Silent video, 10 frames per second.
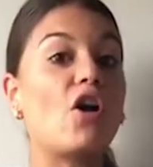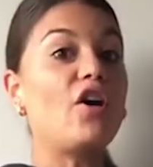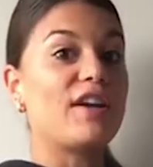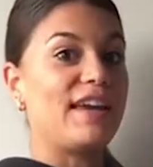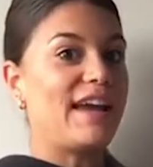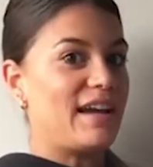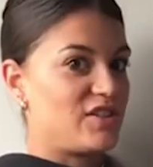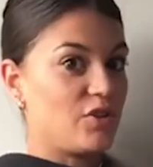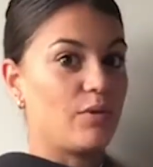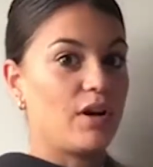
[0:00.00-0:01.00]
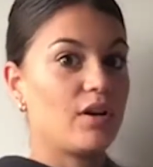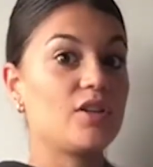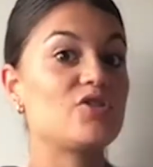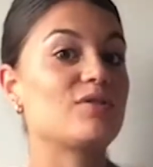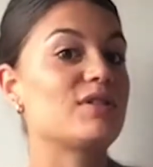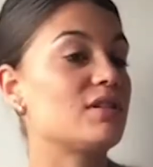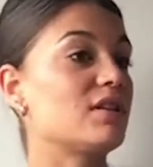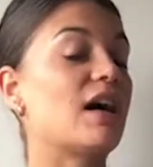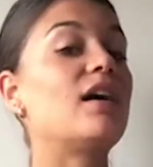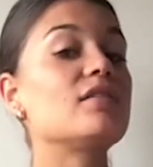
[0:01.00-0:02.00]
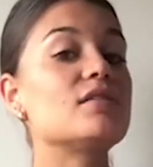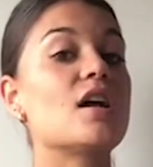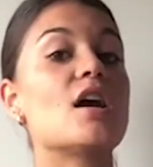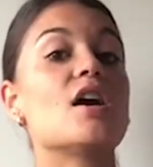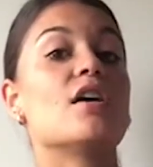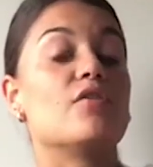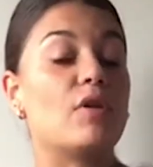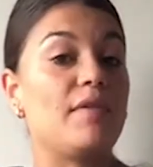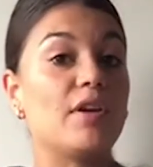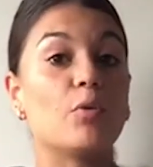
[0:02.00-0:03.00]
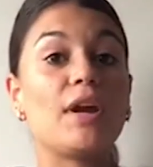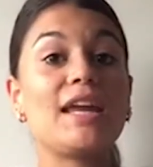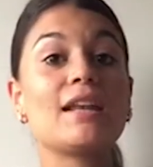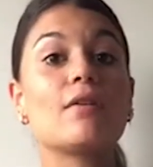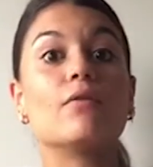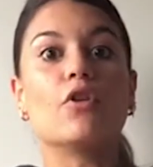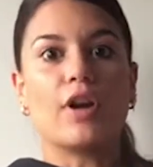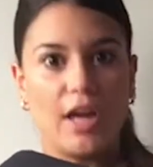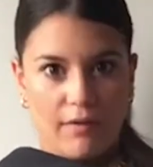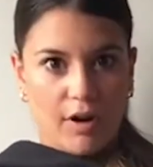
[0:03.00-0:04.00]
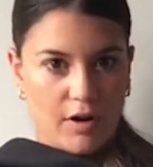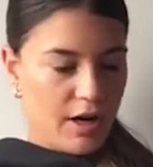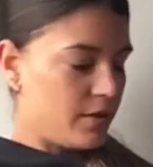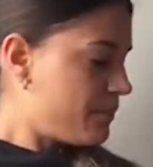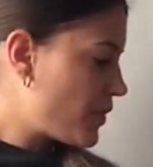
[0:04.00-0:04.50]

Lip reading: Okay, guys, so we are going to start reviewing vocabulary.